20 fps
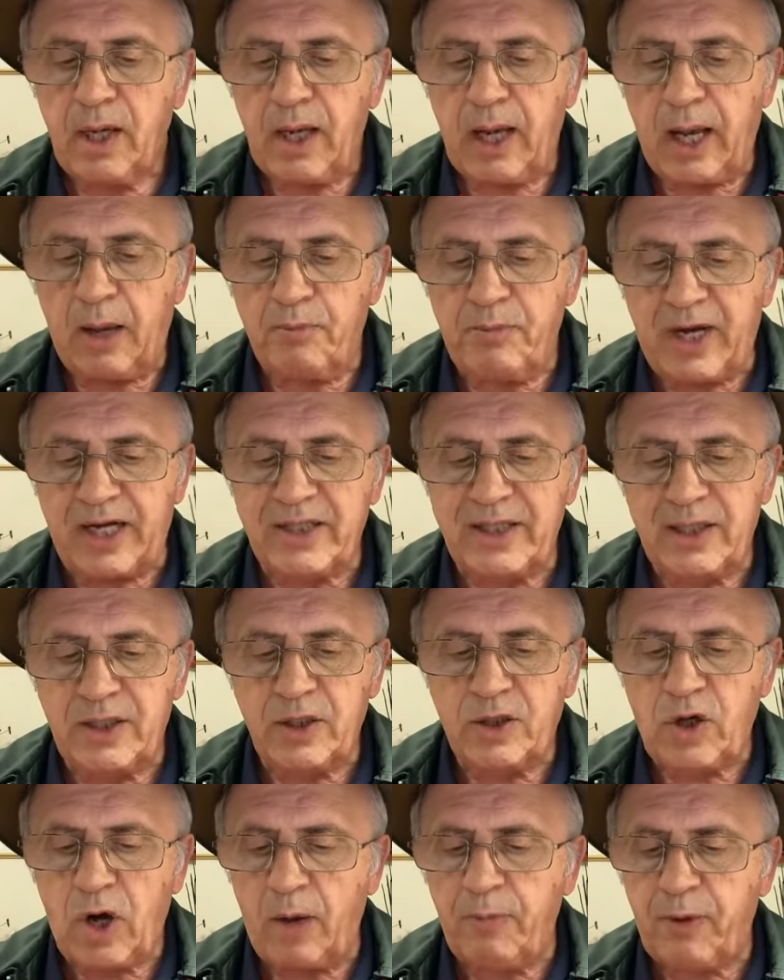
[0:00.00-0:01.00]
Uh, but in
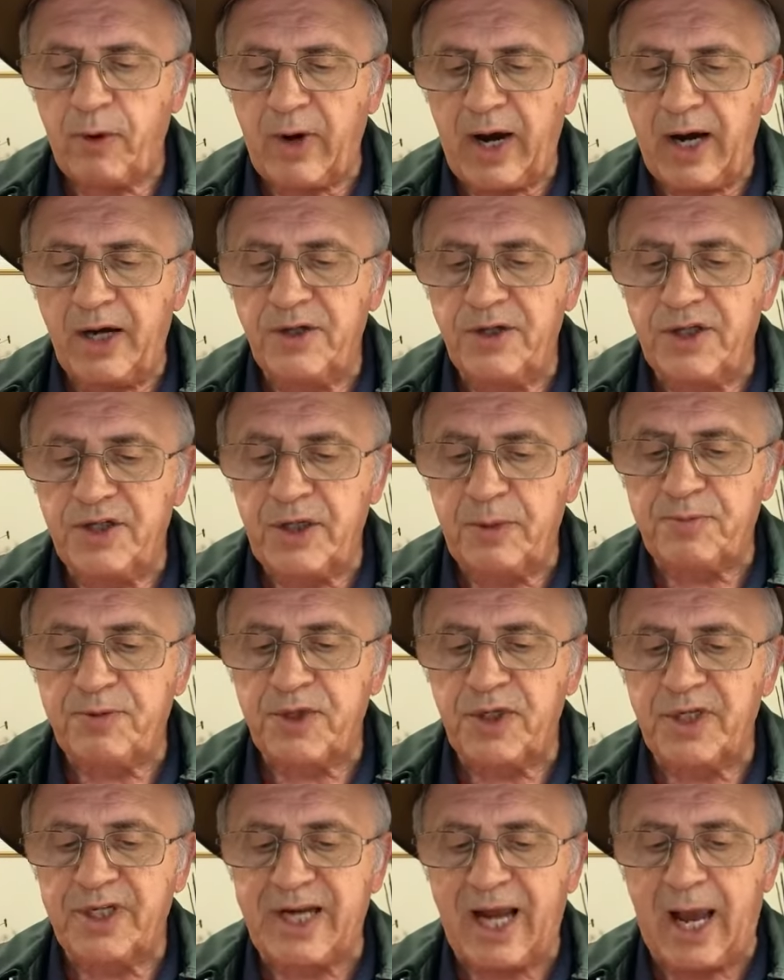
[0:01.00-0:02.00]
the Copper Age,
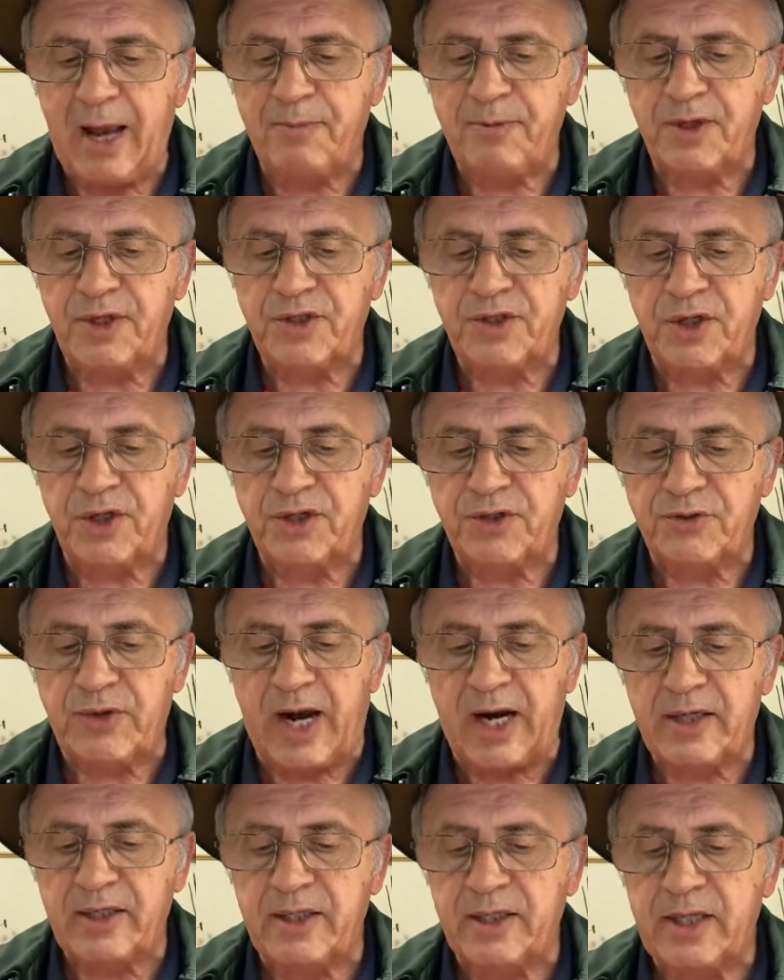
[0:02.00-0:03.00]
Egyptian carpenters
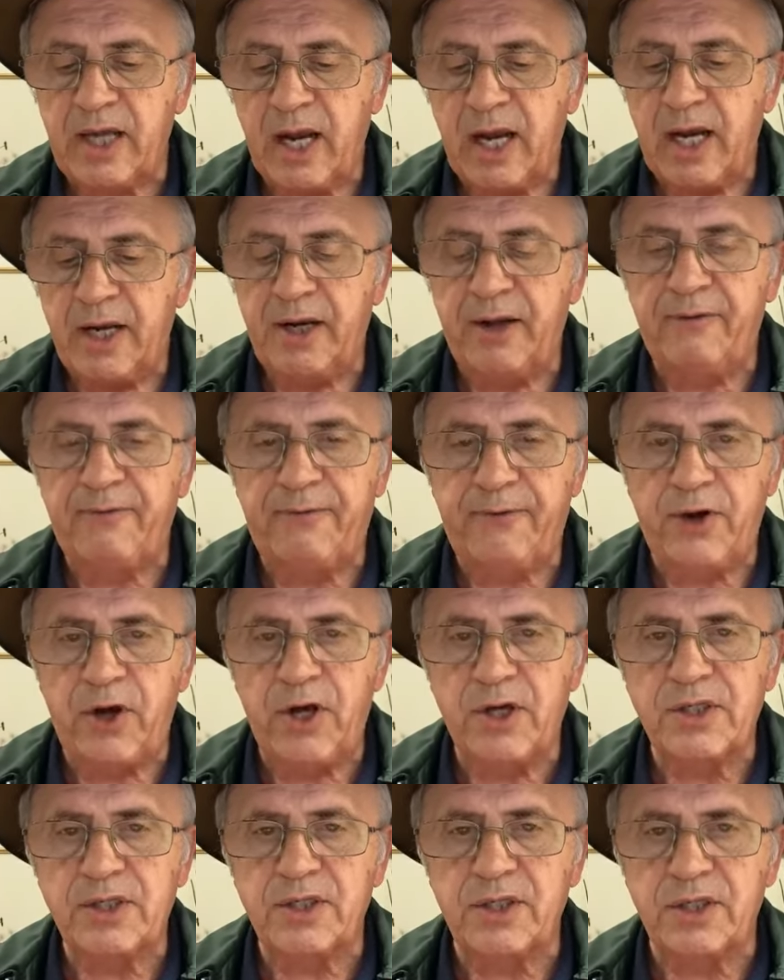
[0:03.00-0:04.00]
constructed the
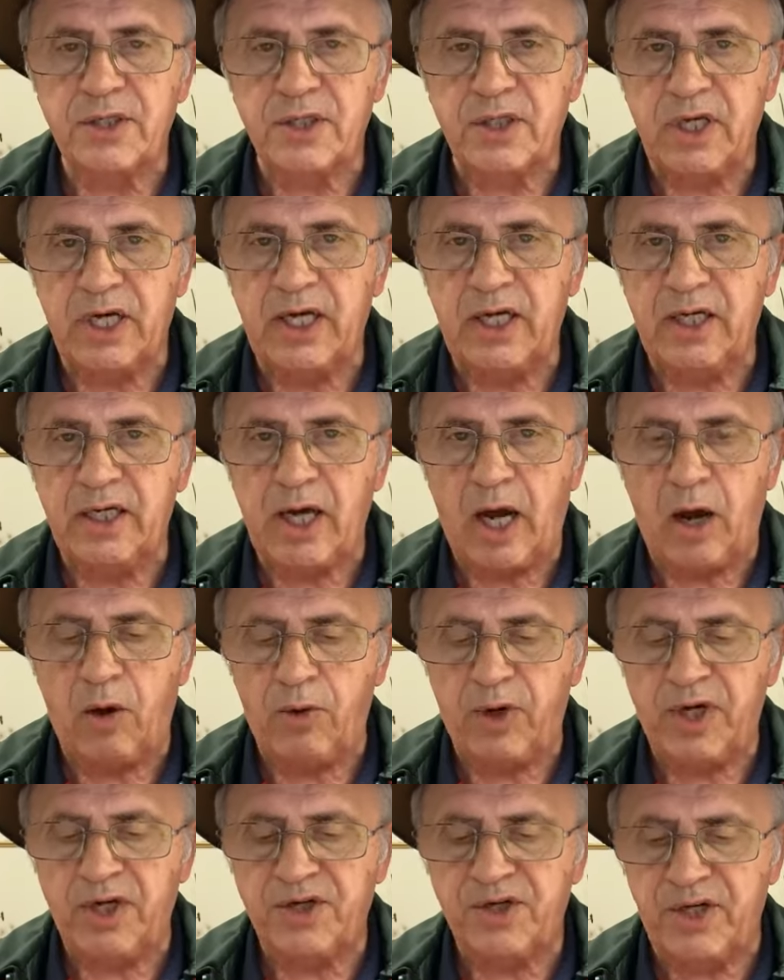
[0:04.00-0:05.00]
first
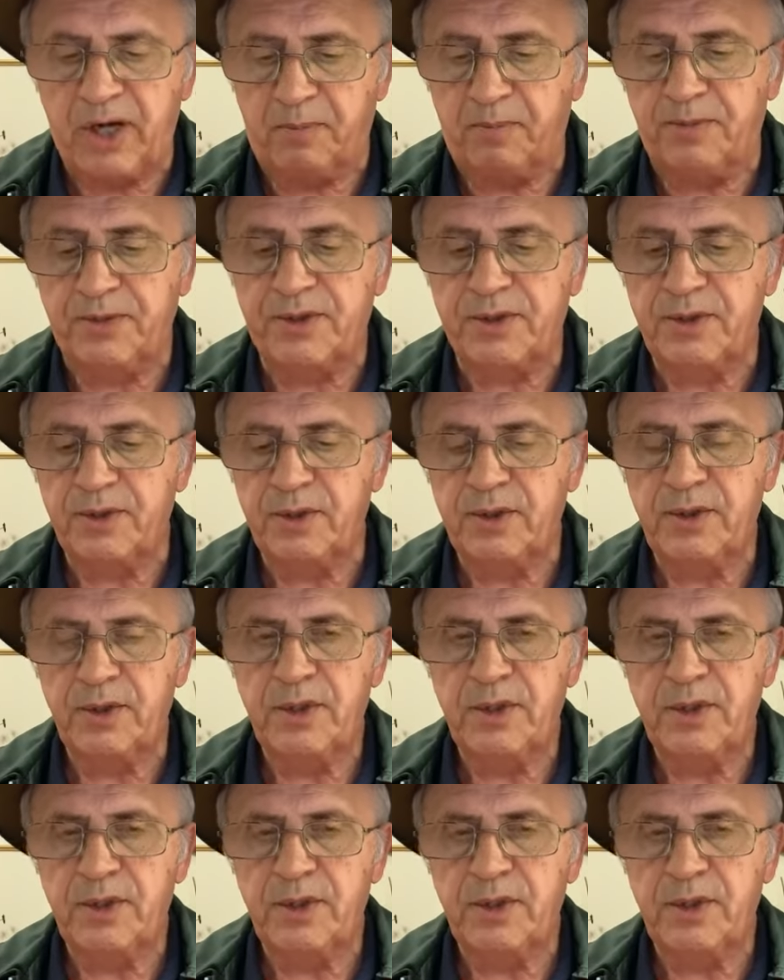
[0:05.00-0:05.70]
sea-going ships.